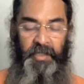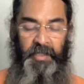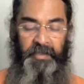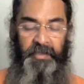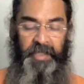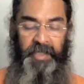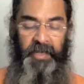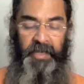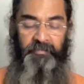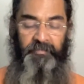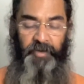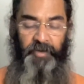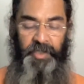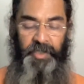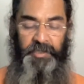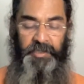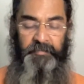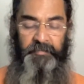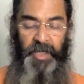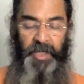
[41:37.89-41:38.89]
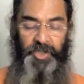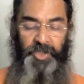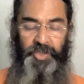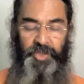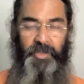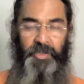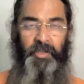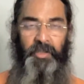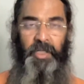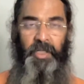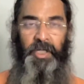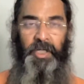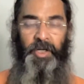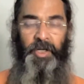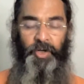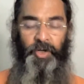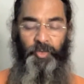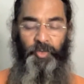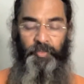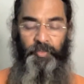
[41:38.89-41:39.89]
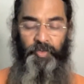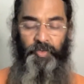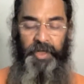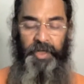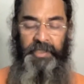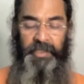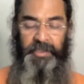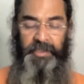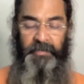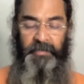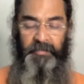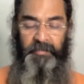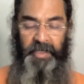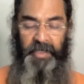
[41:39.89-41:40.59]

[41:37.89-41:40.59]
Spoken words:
Therefore, it's mentioned in order to praise him